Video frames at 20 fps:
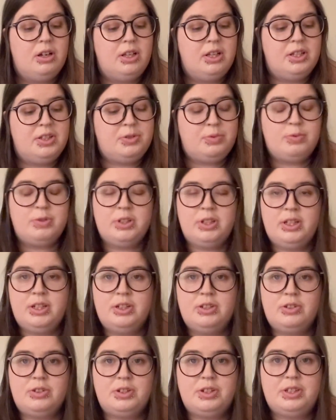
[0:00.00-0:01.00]
It's really
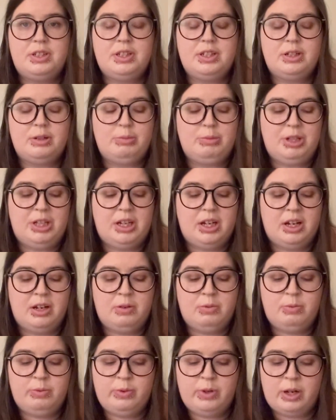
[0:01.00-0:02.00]
interesting to me.
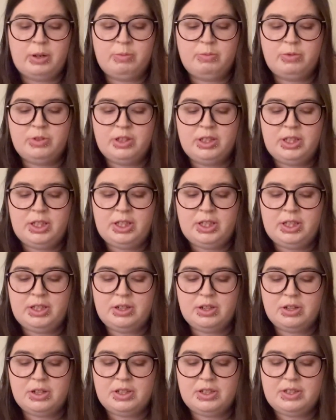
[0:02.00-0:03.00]
I'm really
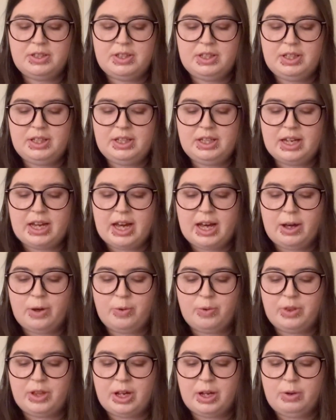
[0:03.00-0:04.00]
eager to see
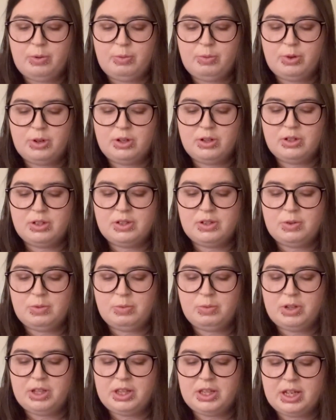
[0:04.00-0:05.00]
how that works
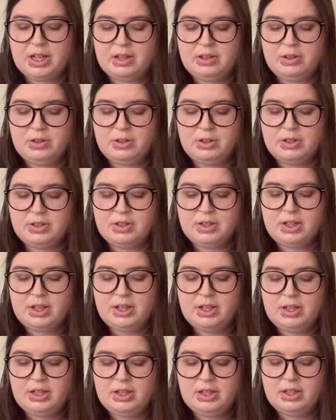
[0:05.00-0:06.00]
and what that looks
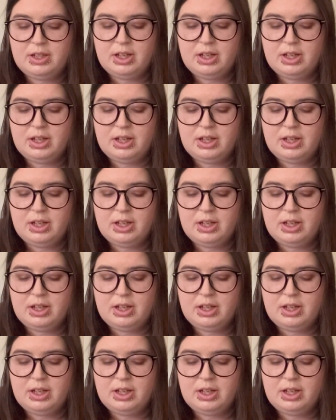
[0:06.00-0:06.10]
like.